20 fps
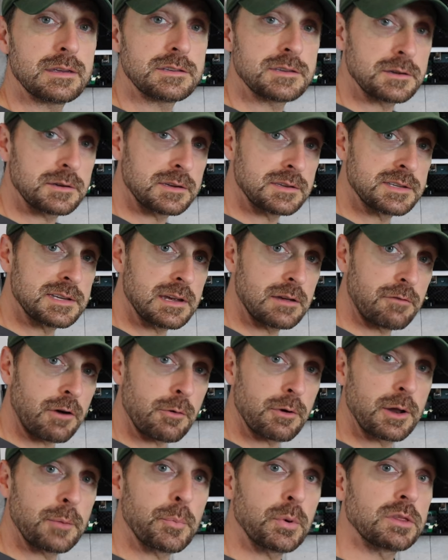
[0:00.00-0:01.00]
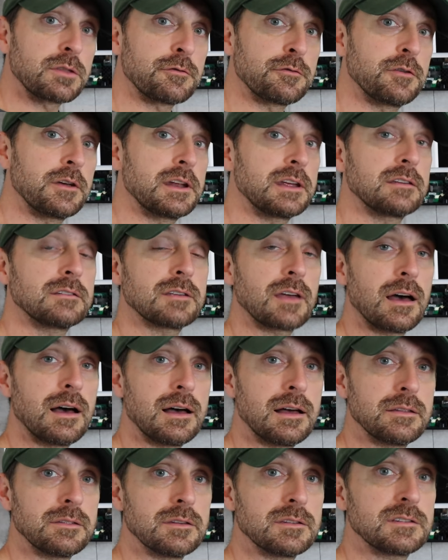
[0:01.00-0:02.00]
So you can see I've already put the fittings
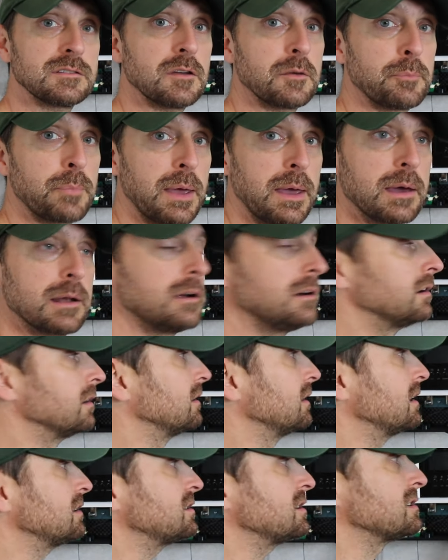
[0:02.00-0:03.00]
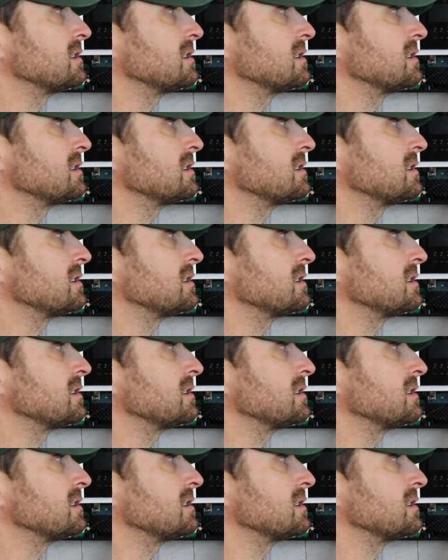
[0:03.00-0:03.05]
on the sub panel and that's